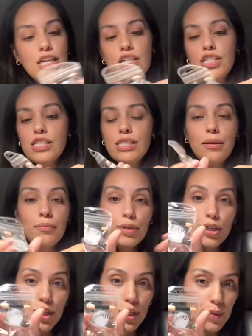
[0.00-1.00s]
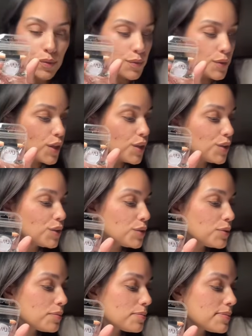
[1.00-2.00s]
Some
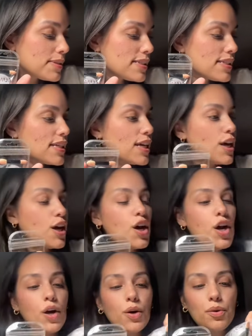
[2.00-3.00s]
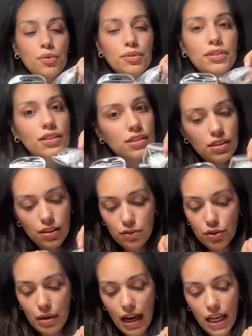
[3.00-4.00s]
chromes. Who doesn't love
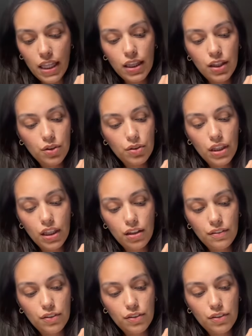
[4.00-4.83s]
chrome? I literally love